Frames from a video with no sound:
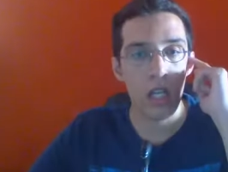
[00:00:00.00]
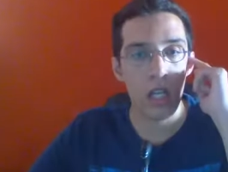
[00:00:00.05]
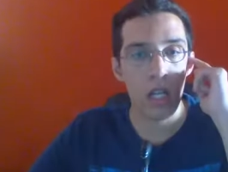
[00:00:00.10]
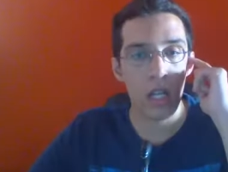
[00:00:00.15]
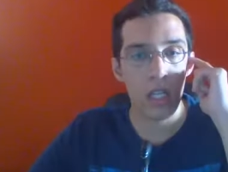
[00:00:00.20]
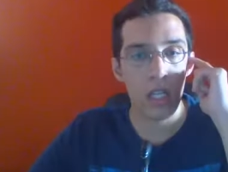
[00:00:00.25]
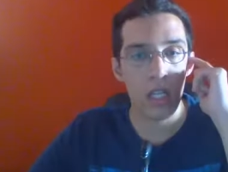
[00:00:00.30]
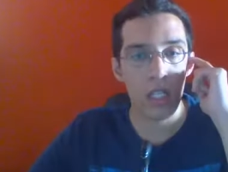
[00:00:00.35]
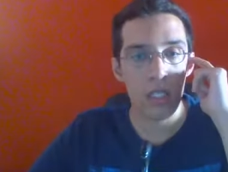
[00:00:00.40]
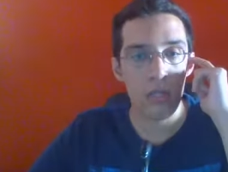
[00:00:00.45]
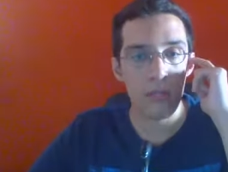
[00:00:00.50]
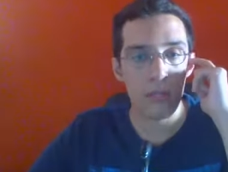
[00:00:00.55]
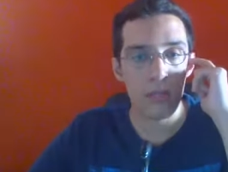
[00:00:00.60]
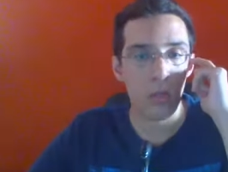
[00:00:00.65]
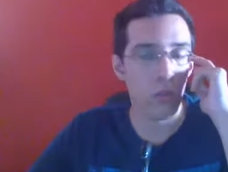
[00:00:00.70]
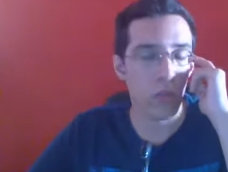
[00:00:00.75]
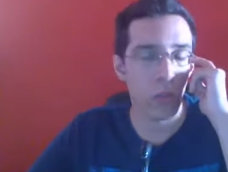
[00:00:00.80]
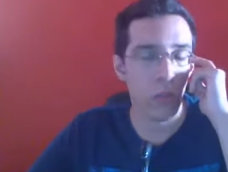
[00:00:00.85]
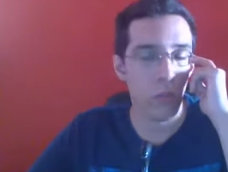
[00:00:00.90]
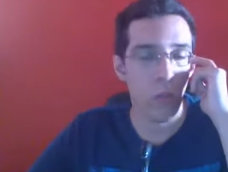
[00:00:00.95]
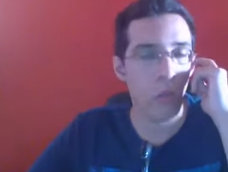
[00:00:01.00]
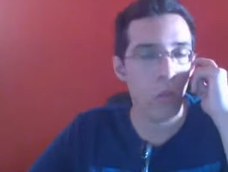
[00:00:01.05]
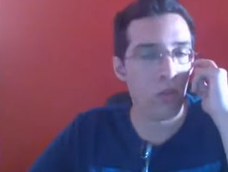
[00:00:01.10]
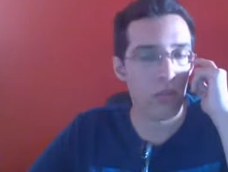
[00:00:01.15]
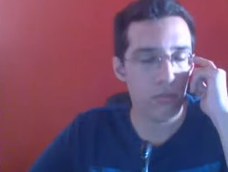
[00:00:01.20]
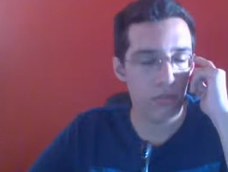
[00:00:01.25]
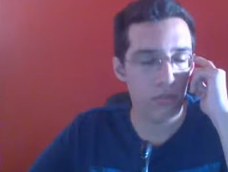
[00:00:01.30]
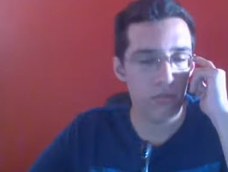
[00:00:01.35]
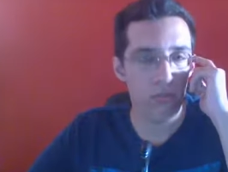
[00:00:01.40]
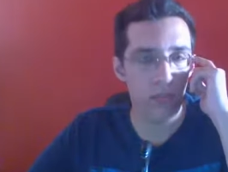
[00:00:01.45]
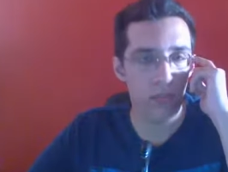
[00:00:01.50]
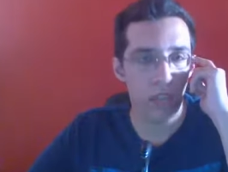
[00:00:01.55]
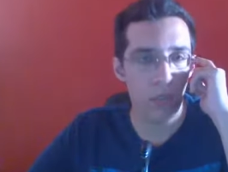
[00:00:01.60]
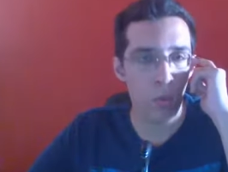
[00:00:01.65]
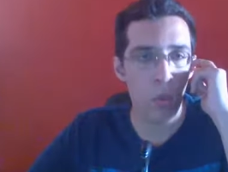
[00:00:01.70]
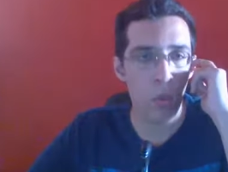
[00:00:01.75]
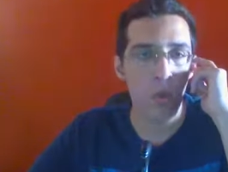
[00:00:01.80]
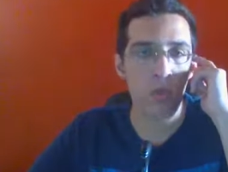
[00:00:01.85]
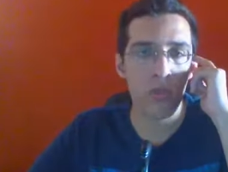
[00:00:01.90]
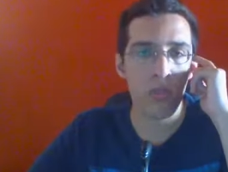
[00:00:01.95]
Uh, so they won't they
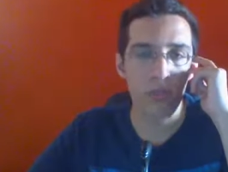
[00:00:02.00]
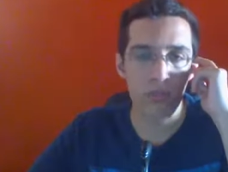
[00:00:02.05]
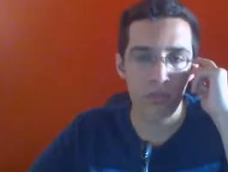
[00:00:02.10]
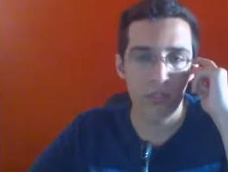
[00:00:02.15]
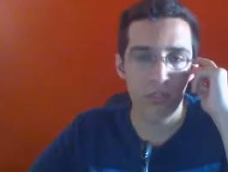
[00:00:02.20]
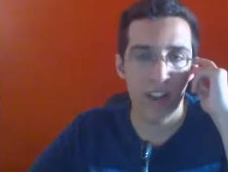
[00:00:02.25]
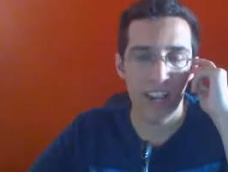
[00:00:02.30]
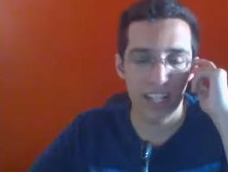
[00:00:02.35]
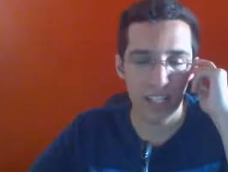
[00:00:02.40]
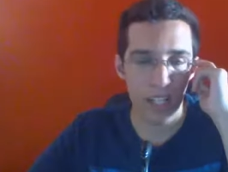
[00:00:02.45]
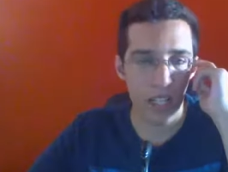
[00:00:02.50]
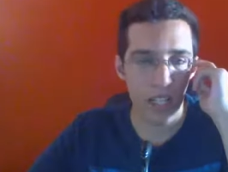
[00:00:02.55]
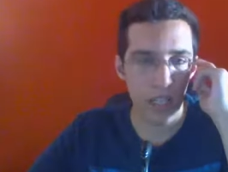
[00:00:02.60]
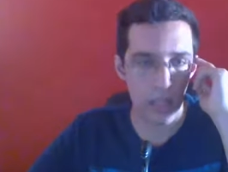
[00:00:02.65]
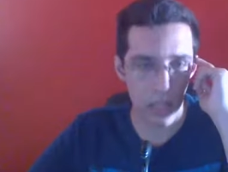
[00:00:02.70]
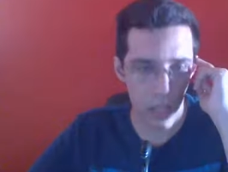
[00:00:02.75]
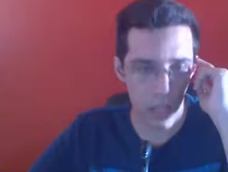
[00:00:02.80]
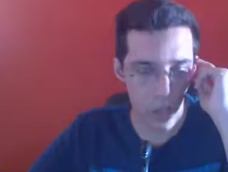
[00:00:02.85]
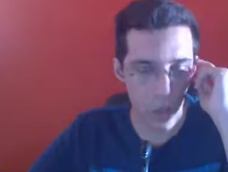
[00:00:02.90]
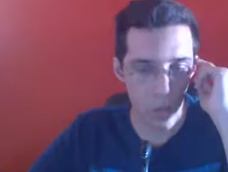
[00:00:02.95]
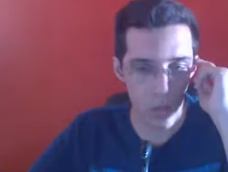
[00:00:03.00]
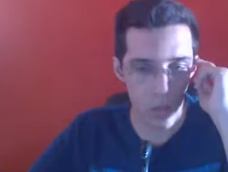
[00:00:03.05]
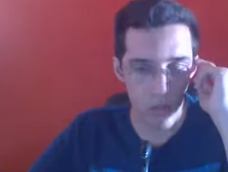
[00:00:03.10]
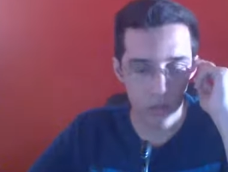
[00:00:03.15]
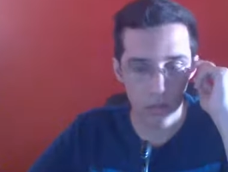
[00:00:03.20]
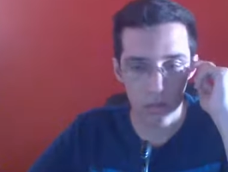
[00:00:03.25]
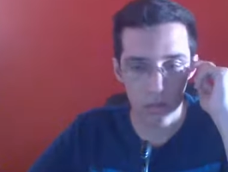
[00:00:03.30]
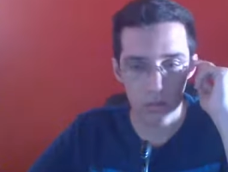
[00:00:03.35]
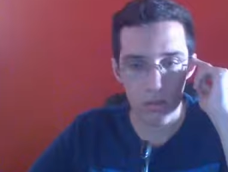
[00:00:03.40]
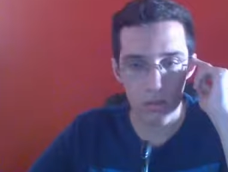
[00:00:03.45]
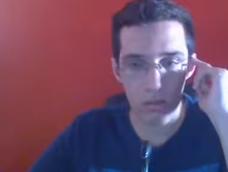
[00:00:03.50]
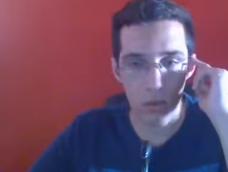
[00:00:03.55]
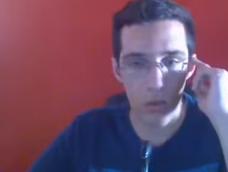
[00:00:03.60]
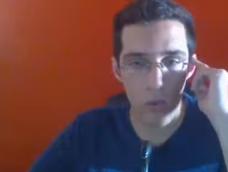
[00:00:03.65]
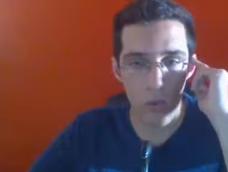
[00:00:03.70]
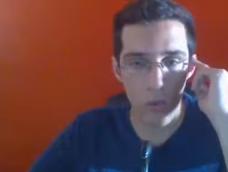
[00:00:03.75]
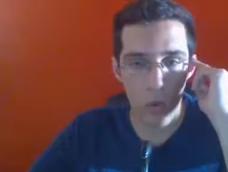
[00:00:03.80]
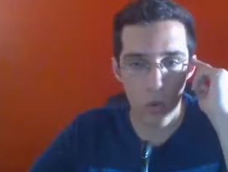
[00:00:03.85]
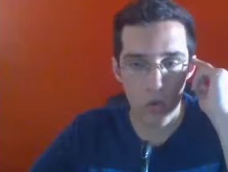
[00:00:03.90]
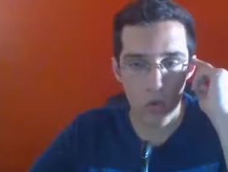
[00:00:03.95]
won't fight alone.
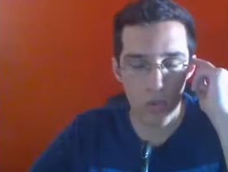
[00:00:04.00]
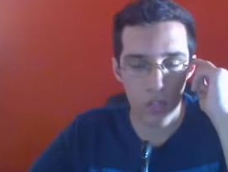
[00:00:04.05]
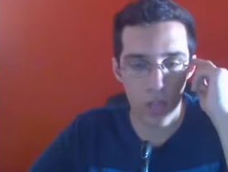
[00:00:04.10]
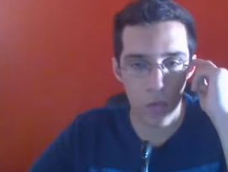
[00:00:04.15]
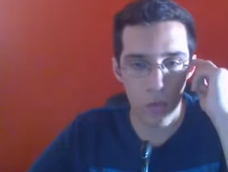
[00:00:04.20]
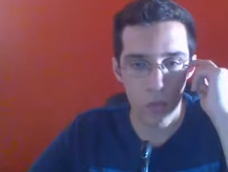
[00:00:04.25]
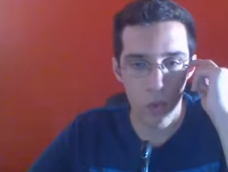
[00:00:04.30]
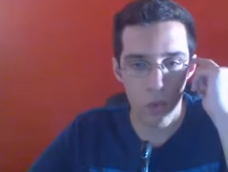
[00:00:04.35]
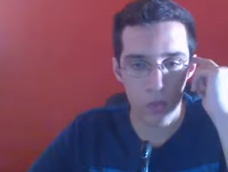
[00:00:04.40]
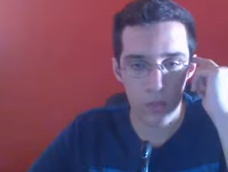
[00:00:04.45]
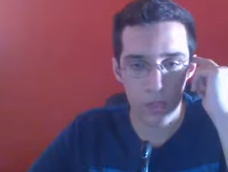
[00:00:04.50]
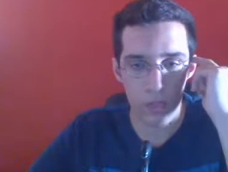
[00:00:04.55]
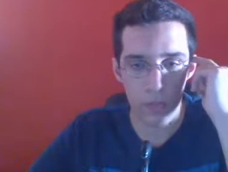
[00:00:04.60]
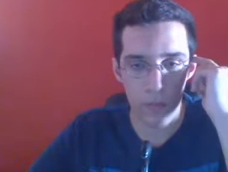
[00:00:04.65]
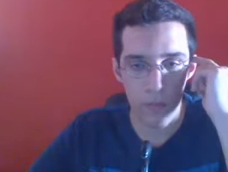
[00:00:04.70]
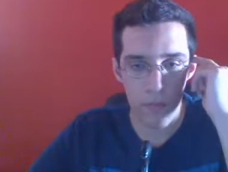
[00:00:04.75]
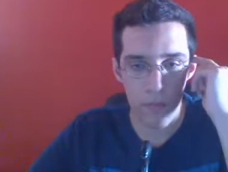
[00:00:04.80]
Of course they won't.